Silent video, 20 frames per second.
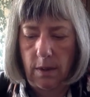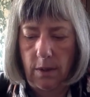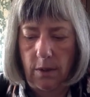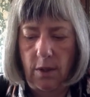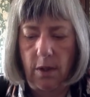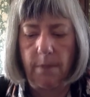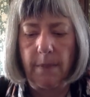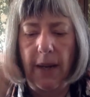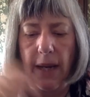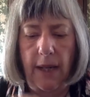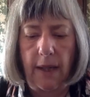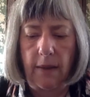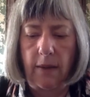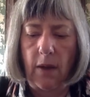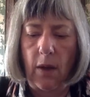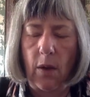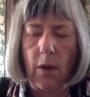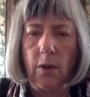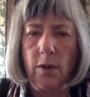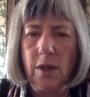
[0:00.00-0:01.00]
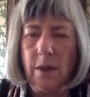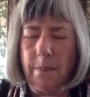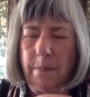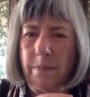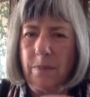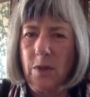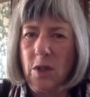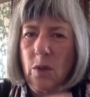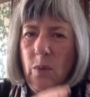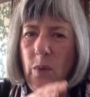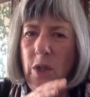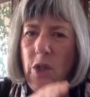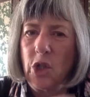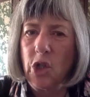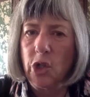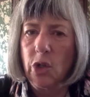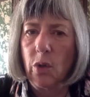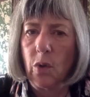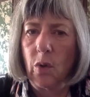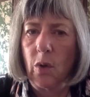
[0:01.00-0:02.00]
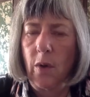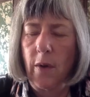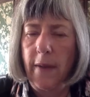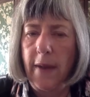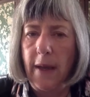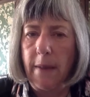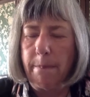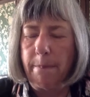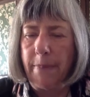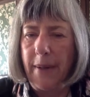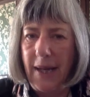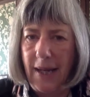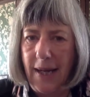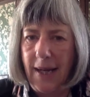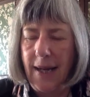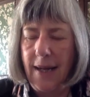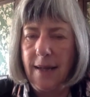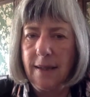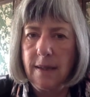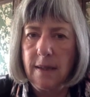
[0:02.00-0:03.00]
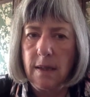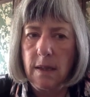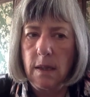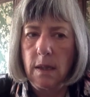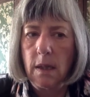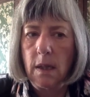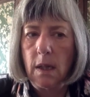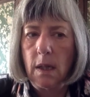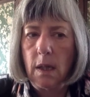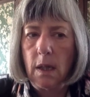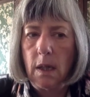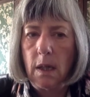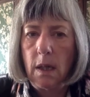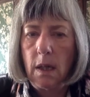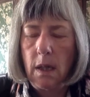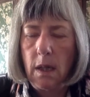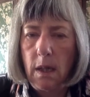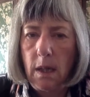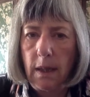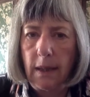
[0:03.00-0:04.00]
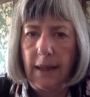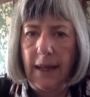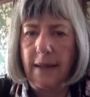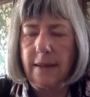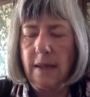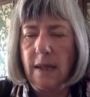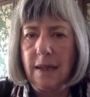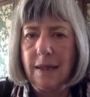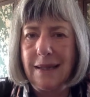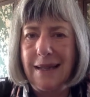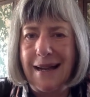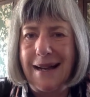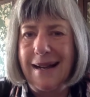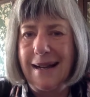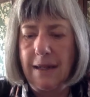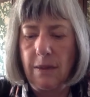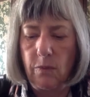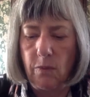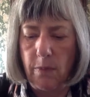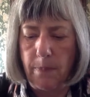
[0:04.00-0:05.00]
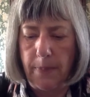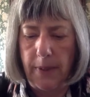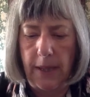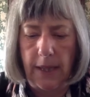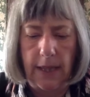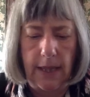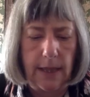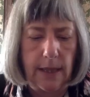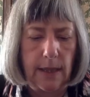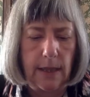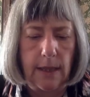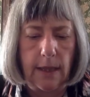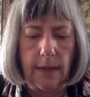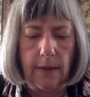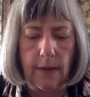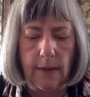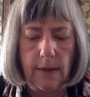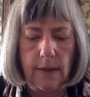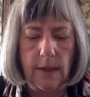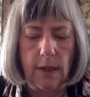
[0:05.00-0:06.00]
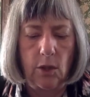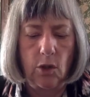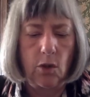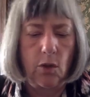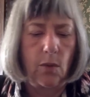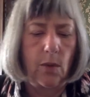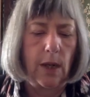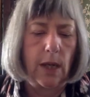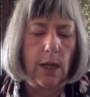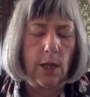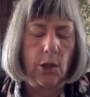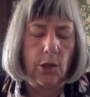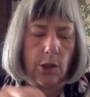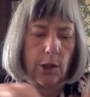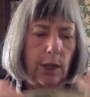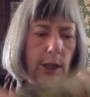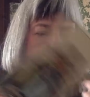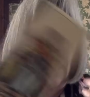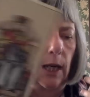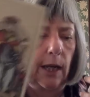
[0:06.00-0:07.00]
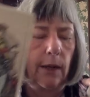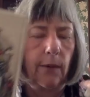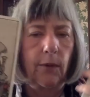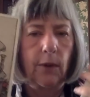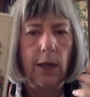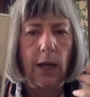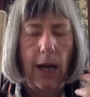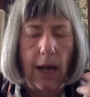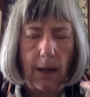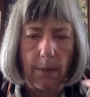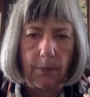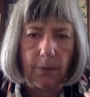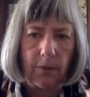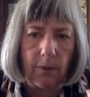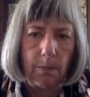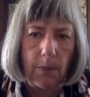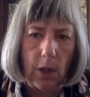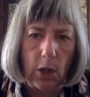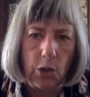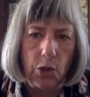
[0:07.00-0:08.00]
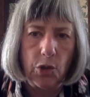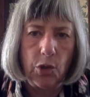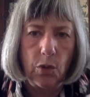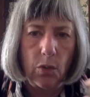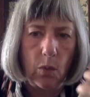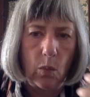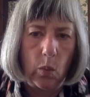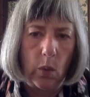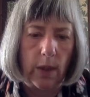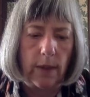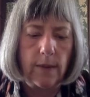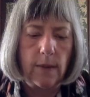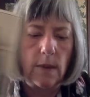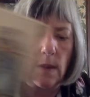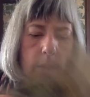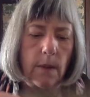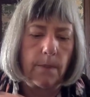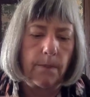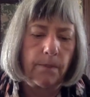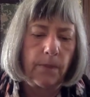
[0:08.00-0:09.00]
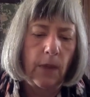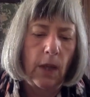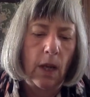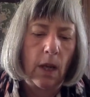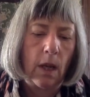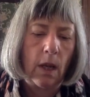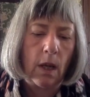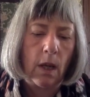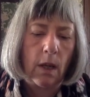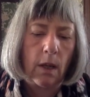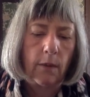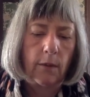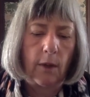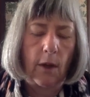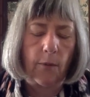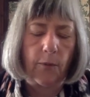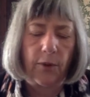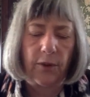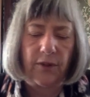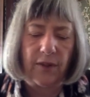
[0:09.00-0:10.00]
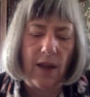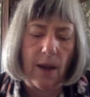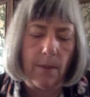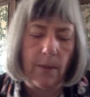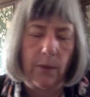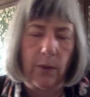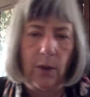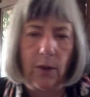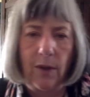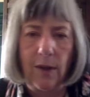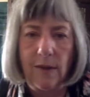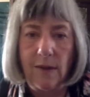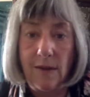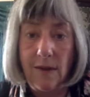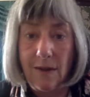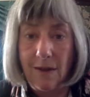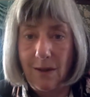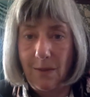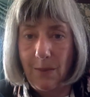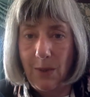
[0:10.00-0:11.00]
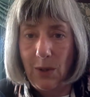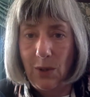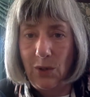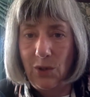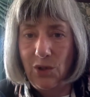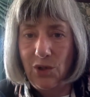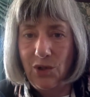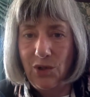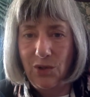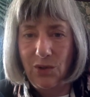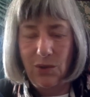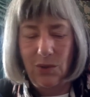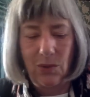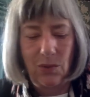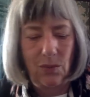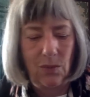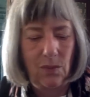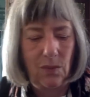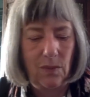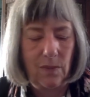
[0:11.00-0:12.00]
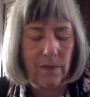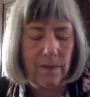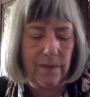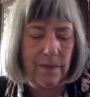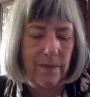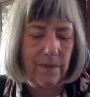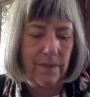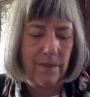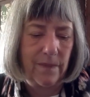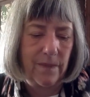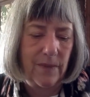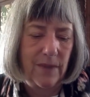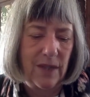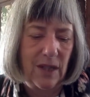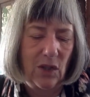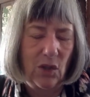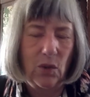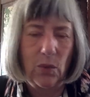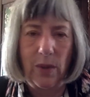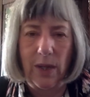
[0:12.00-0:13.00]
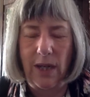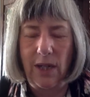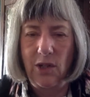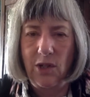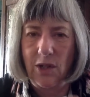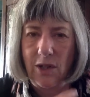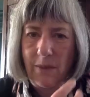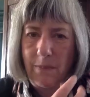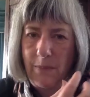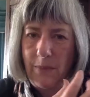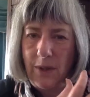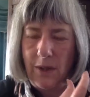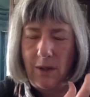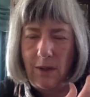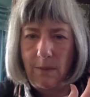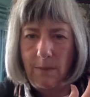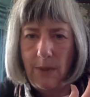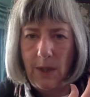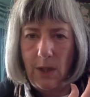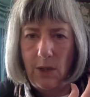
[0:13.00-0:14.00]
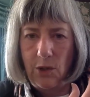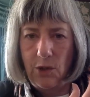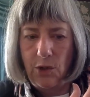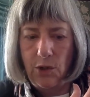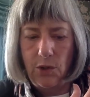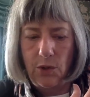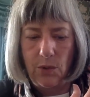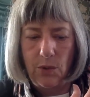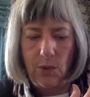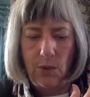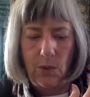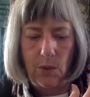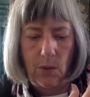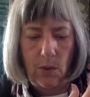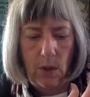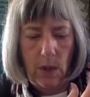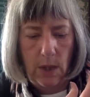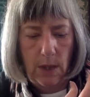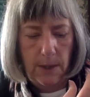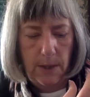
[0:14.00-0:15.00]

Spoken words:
to make to ensure that past lessons aren't repeated in this situation. King of Cups, emotional wisdom. So for some of you, this is an emotional situation, an emotional